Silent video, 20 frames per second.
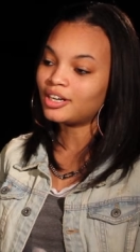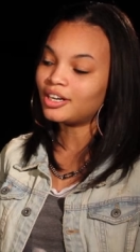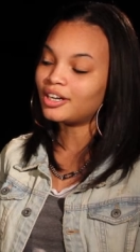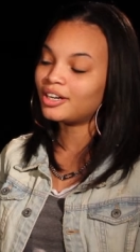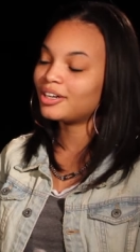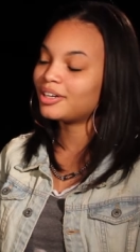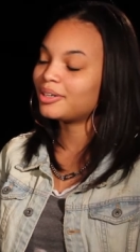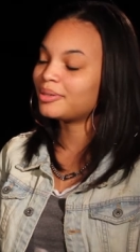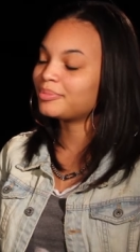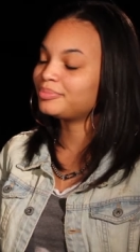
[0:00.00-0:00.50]

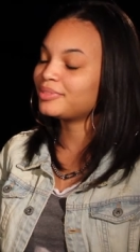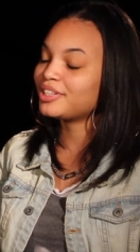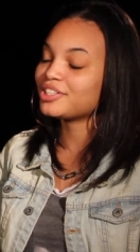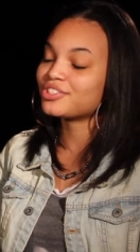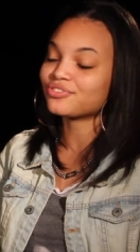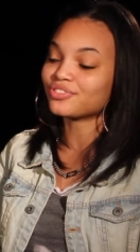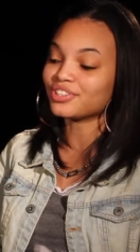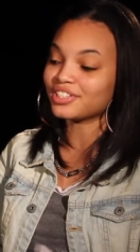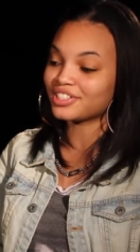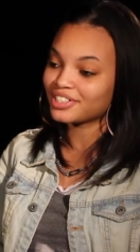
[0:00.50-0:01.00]
Um,
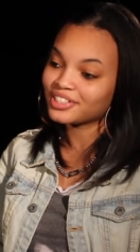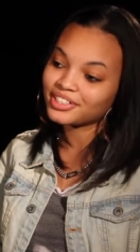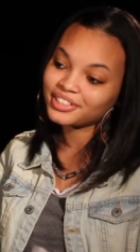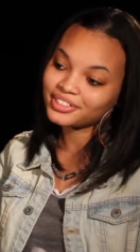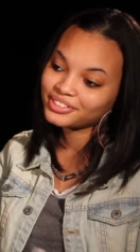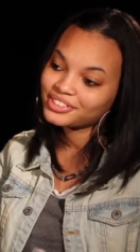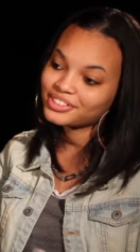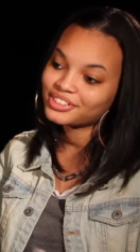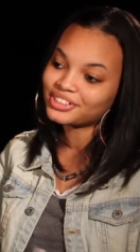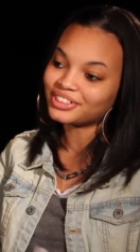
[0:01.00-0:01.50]
it's
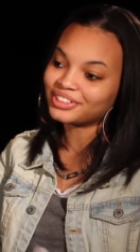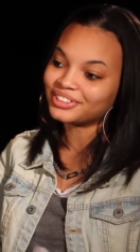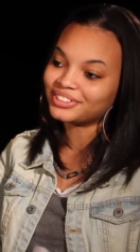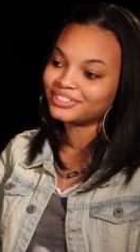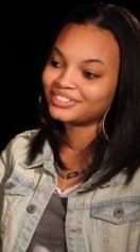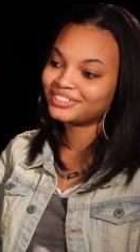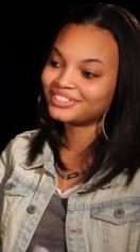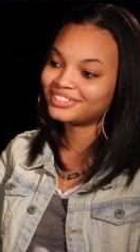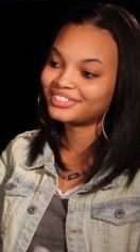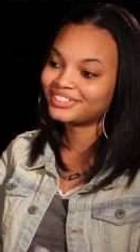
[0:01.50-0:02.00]
retail, so
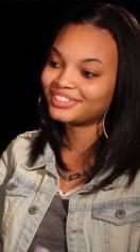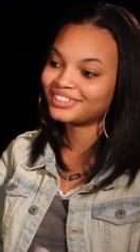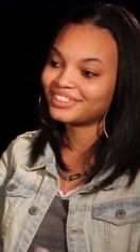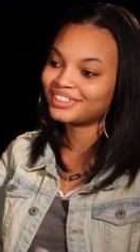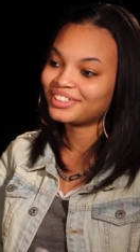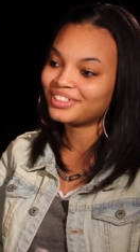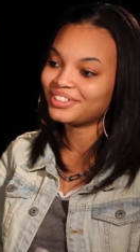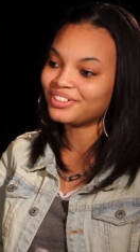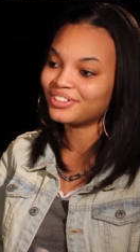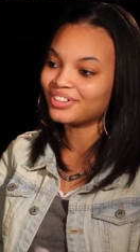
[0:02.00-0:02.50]

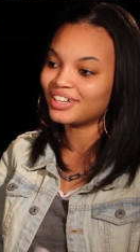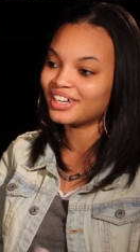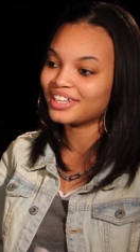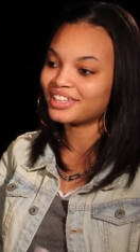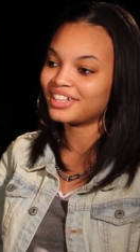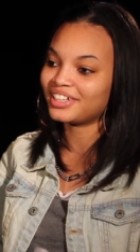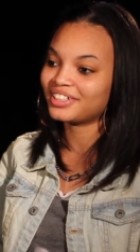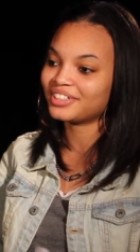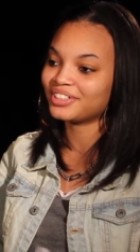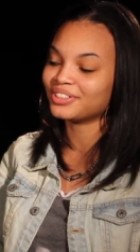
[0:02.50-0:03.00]
you know how
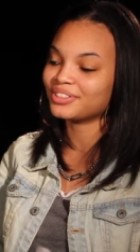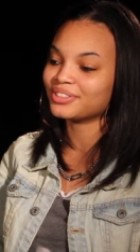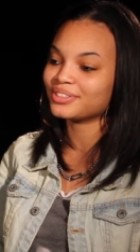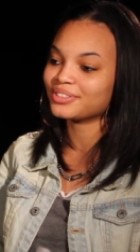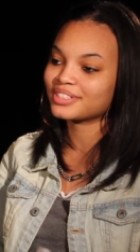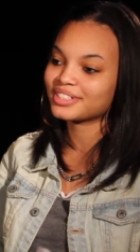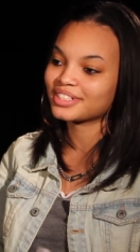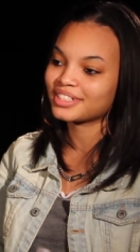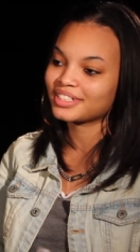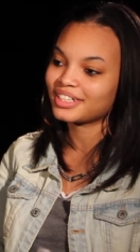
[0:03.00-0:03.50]
that
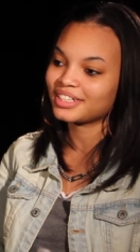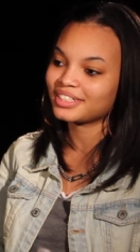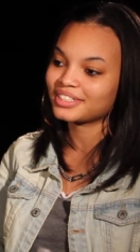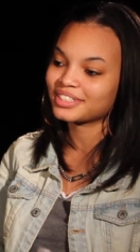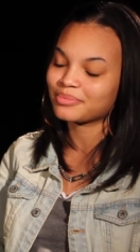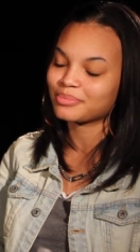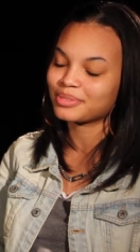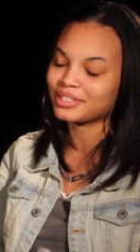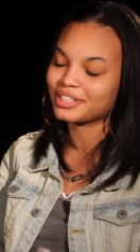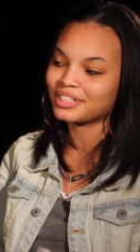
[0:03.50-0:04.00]
goes
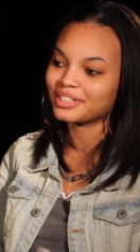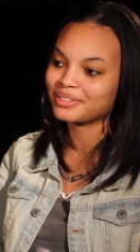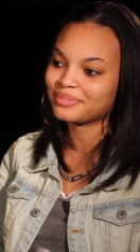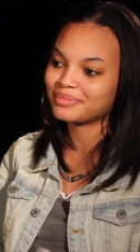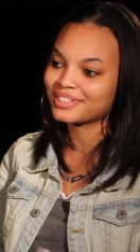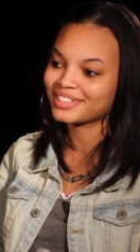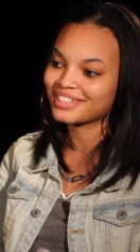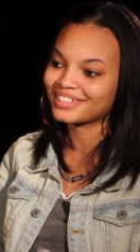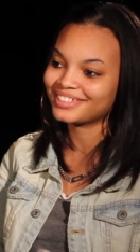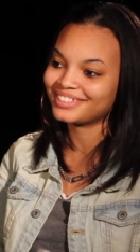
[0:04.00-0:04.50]

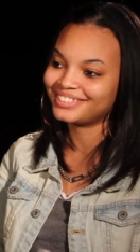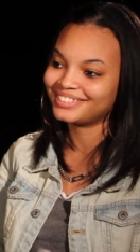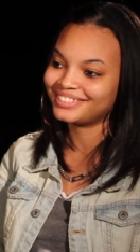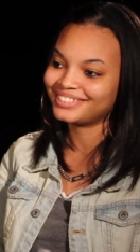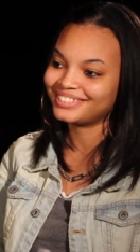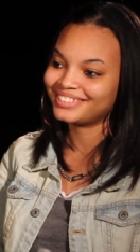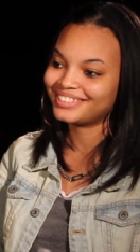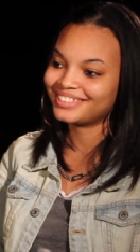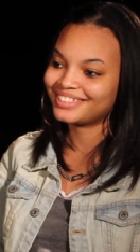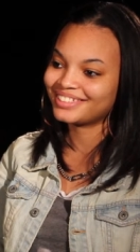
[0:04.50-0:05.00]
sometimes.
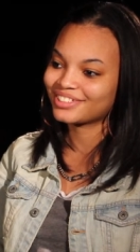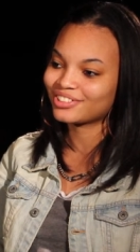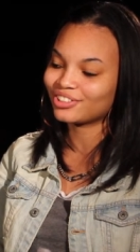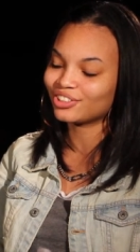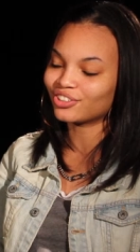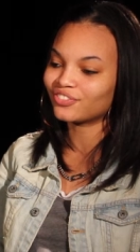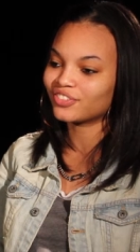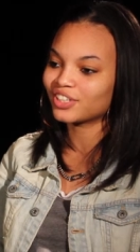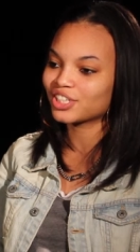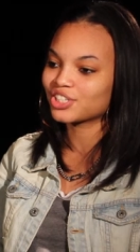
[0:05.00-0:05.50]
It's a
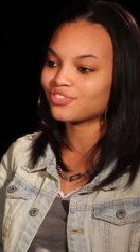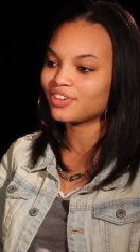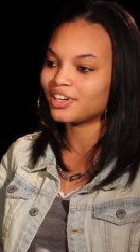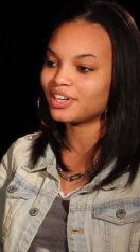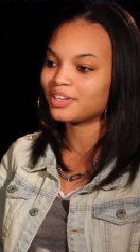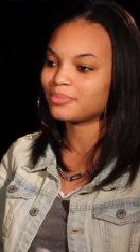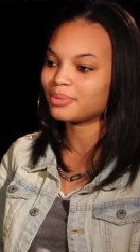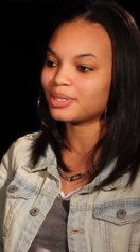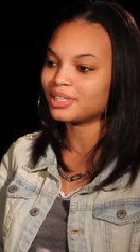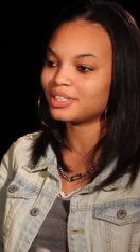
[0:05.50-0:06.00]
little
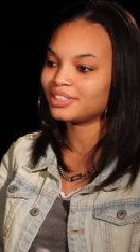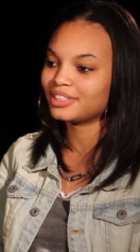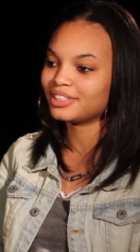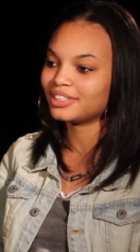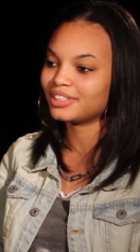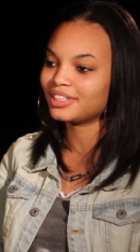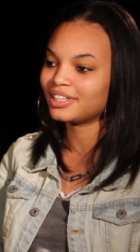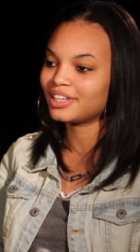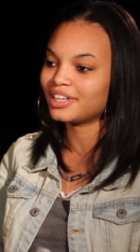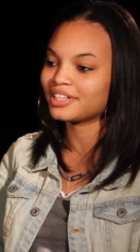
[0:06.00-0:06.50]
frustrating, but
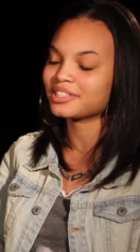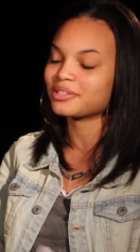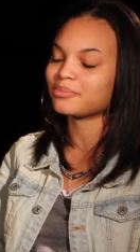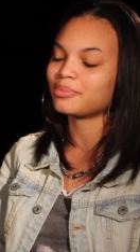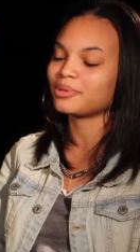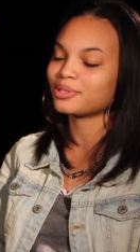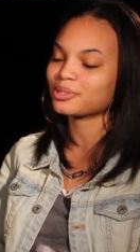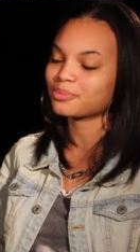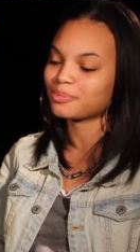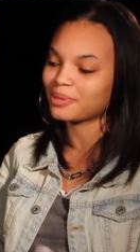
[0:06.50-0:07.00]
it gets the
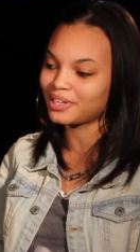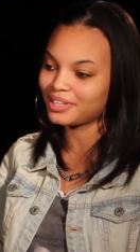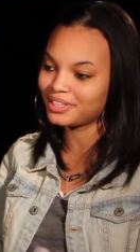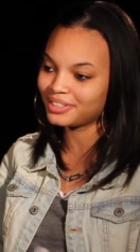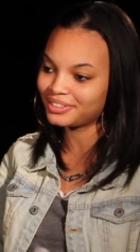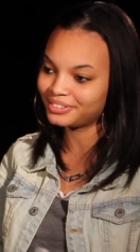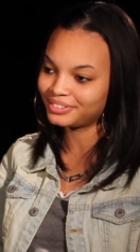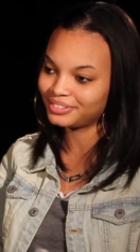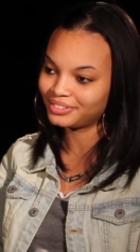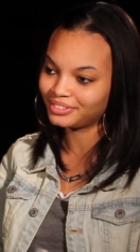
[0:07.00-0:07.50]
bills paid.
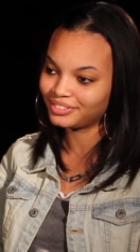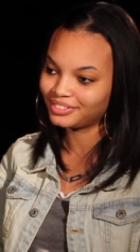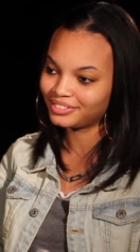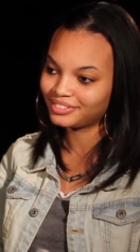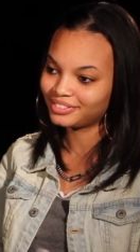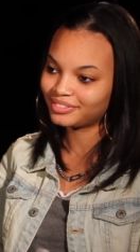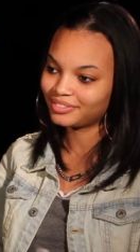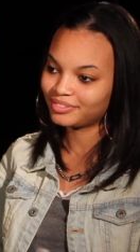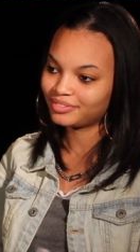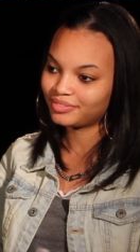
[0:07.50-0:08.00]

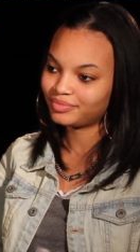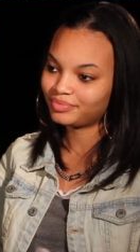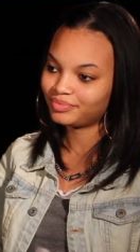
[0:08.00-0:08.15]
Right.